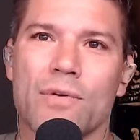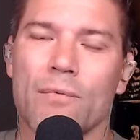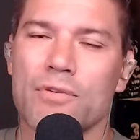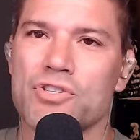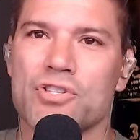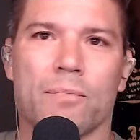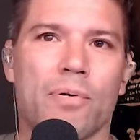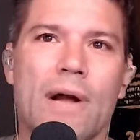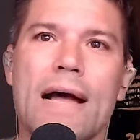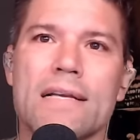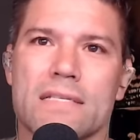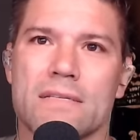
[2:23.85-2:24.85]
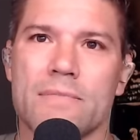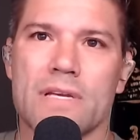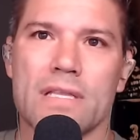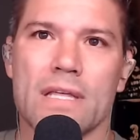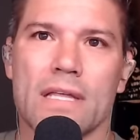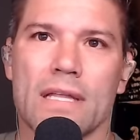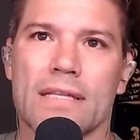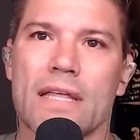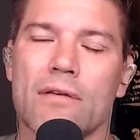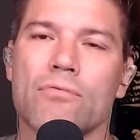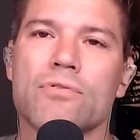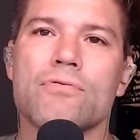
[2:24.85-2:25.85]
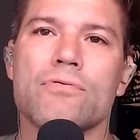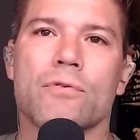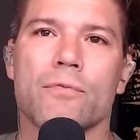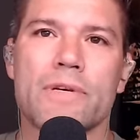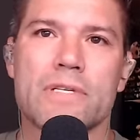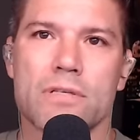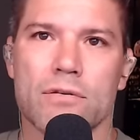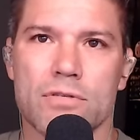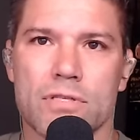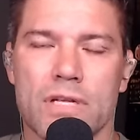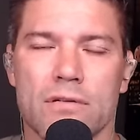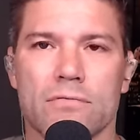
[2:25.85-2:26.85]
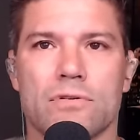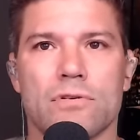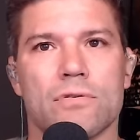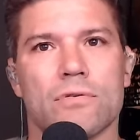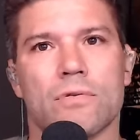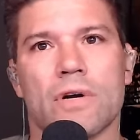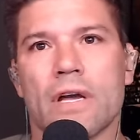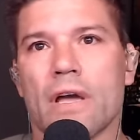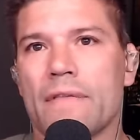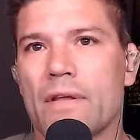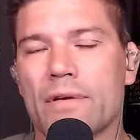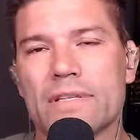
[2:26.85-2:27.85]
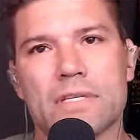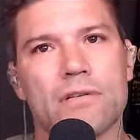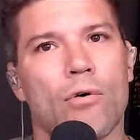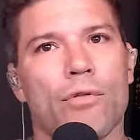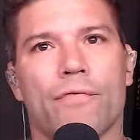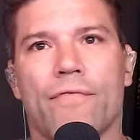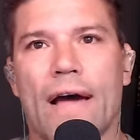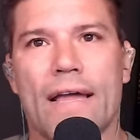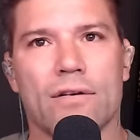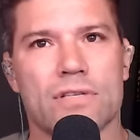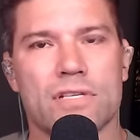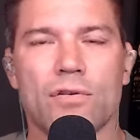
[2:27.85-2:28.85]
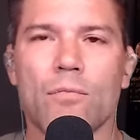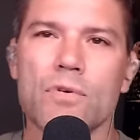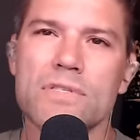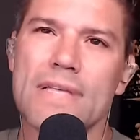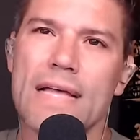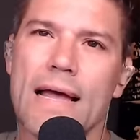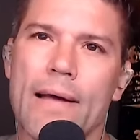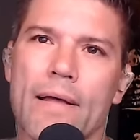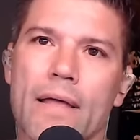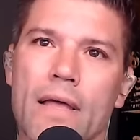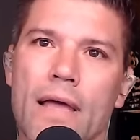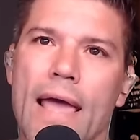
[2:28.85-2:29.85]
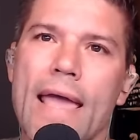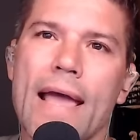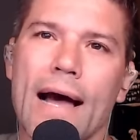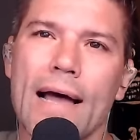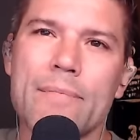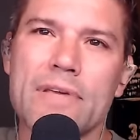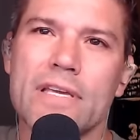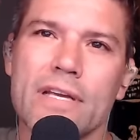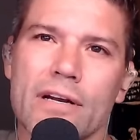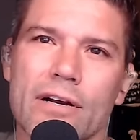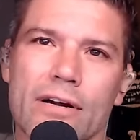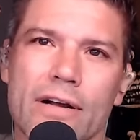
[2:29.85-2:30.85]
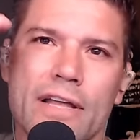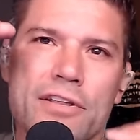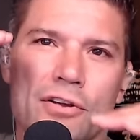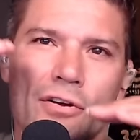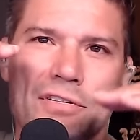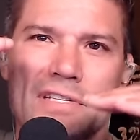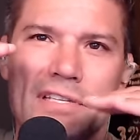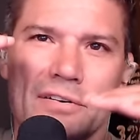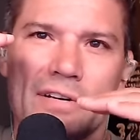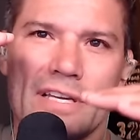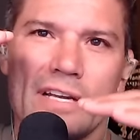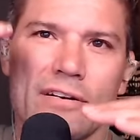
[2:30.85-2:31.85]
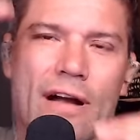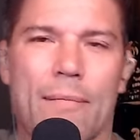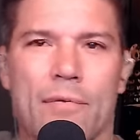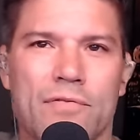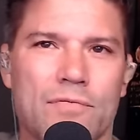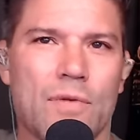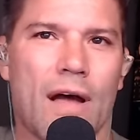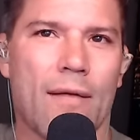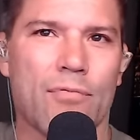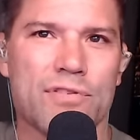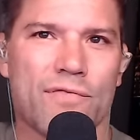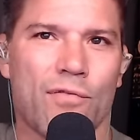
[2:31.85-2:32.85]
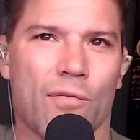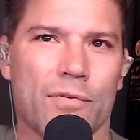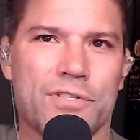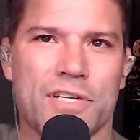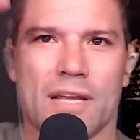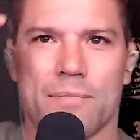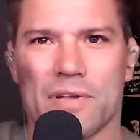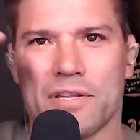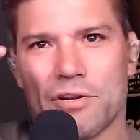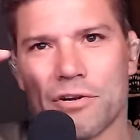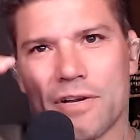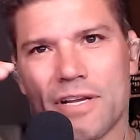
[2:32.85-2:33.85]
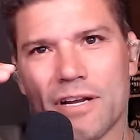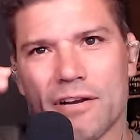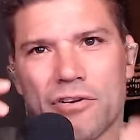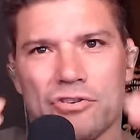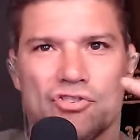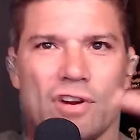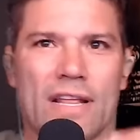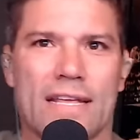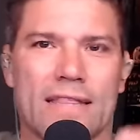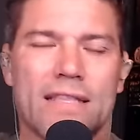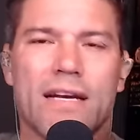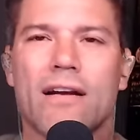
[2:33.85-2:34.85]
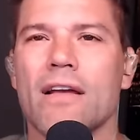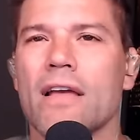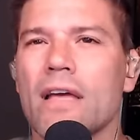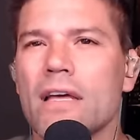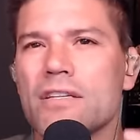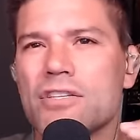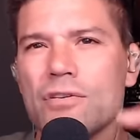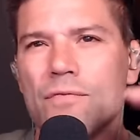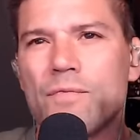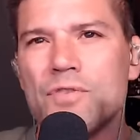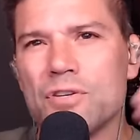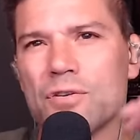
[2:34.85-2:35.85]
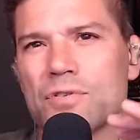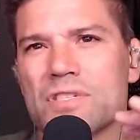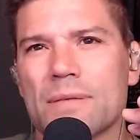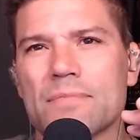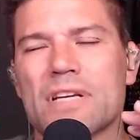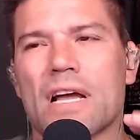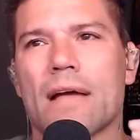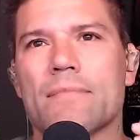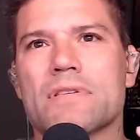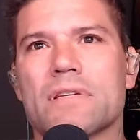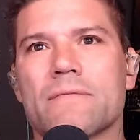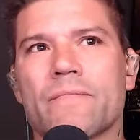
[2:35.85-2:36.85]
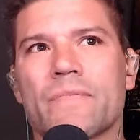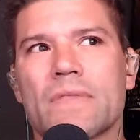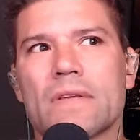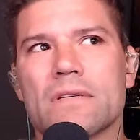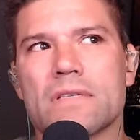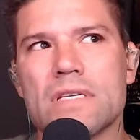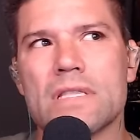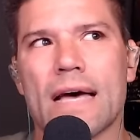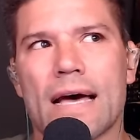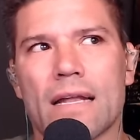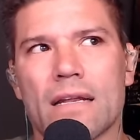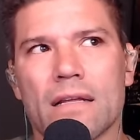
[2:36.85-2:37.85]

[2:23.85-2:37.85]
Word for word: it, which surprises me that like they don't do the research. They don't do, they don't get to know the fighters. It's almost that, hey, I'm here and you're still here. I'm a, I was a former champion. You're here. You're trying to get there. Do you, do you sometimes see that,